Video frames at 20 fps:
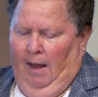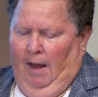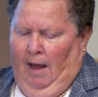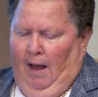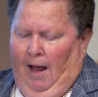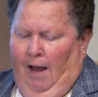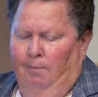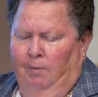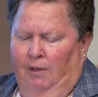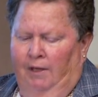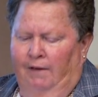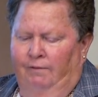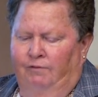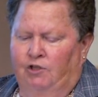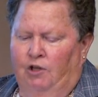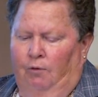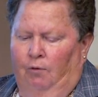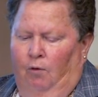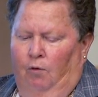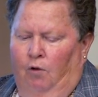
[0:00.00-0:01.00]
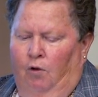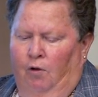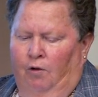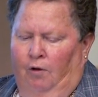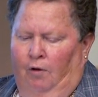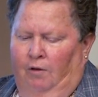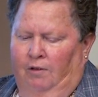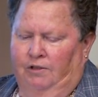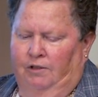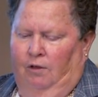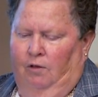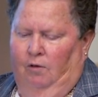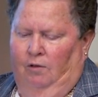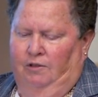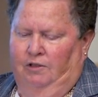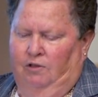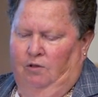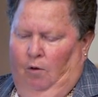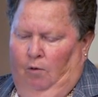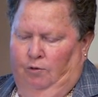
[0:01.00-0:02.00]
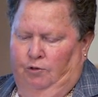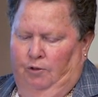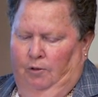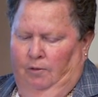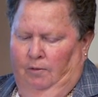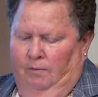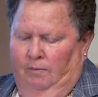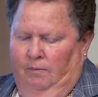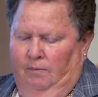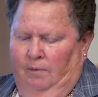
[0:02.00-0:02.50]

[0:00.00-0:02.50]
"I believe General Hooker is a good soldier.